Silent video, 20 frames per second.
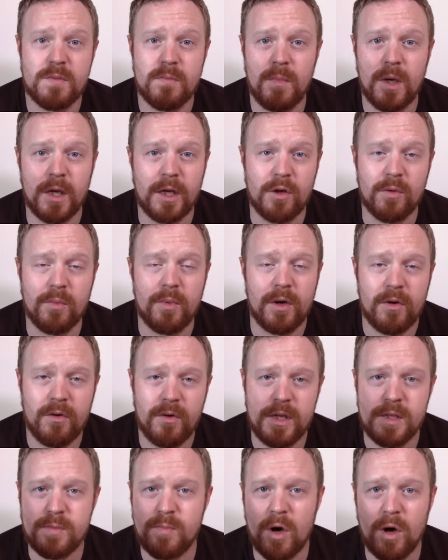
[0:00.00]

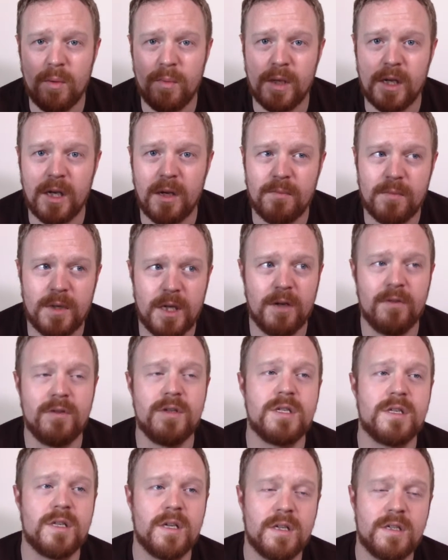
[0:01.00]
microbreweries popping up now
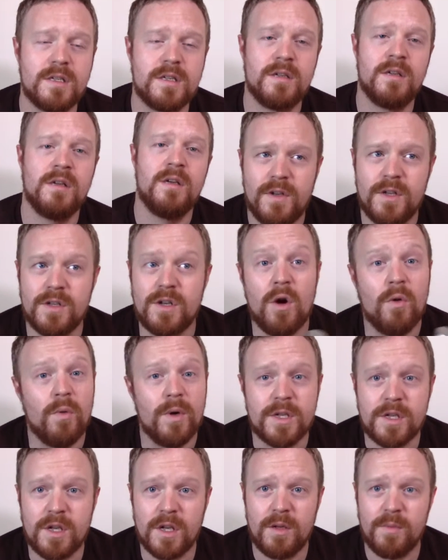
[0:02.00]
is that there's
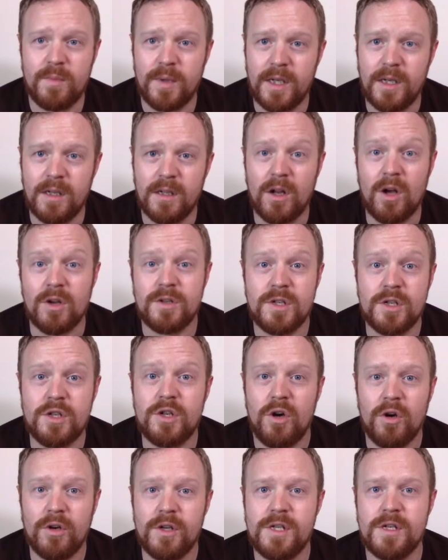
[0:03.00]
always going to be lots of
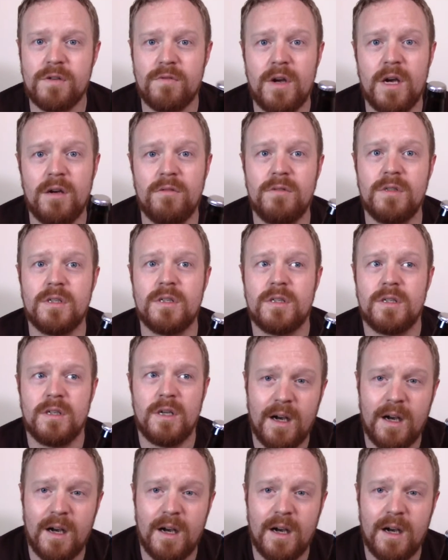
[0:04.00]
choice around,